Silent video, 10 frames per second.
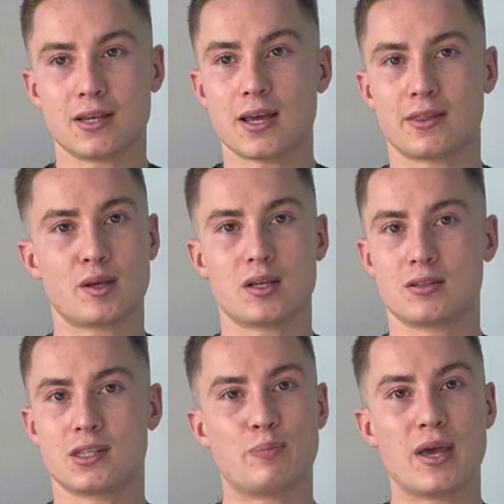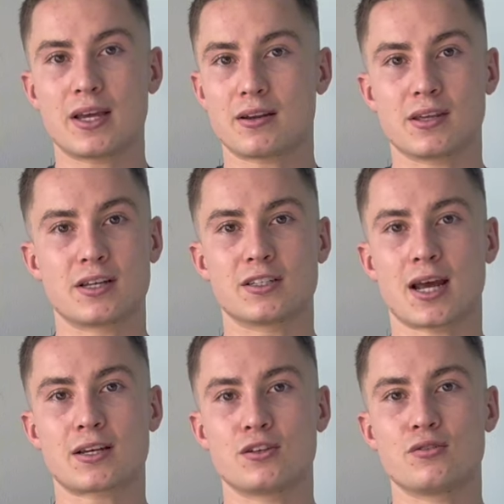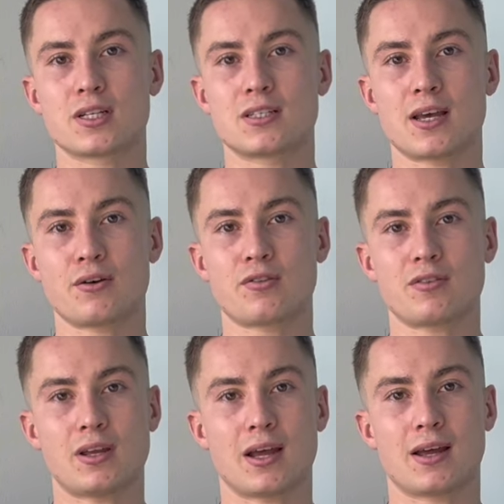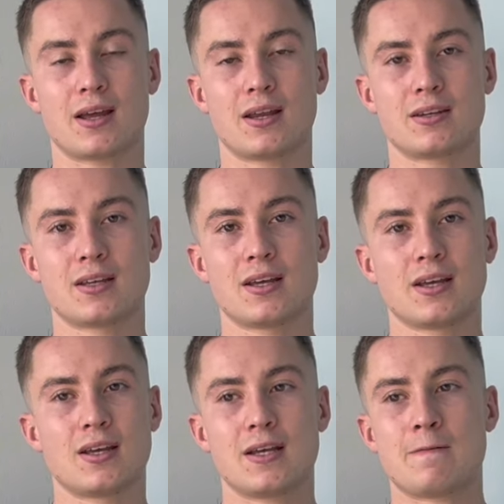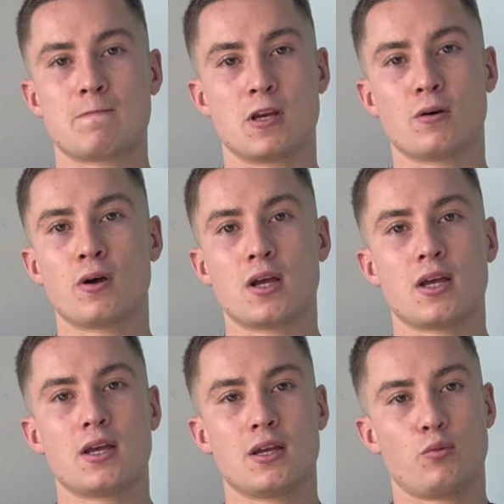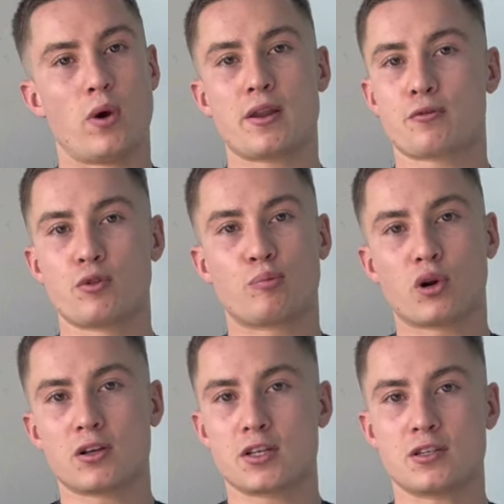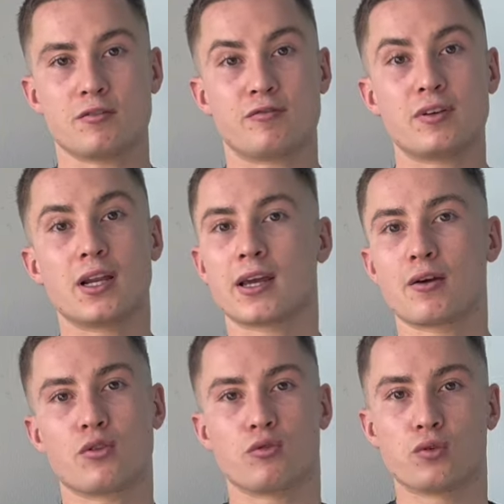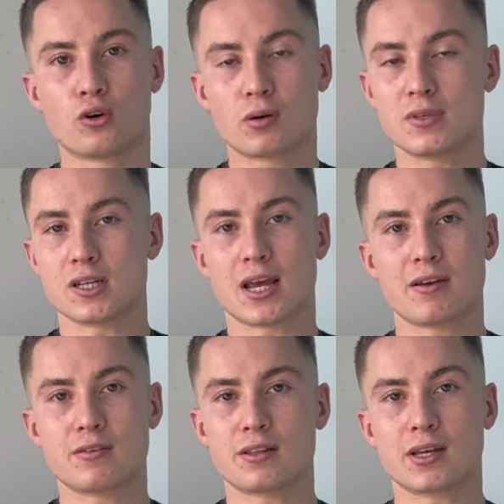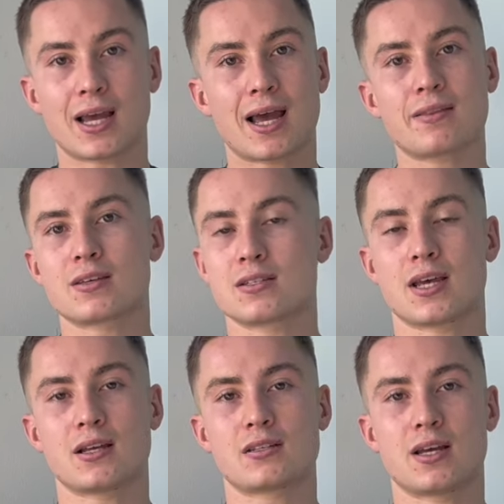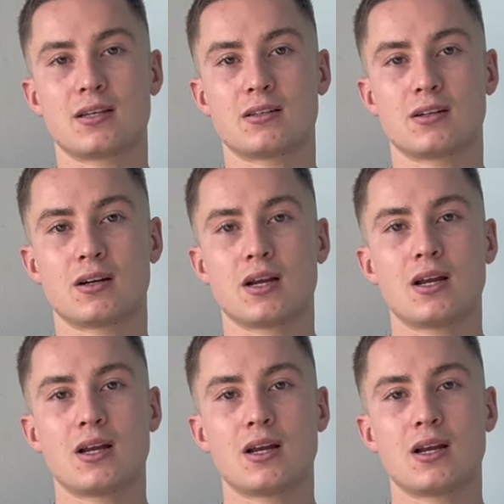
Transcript: yeah, they picked the exact units out and, you know, went through the process of filling out the forms and everything at the sales center.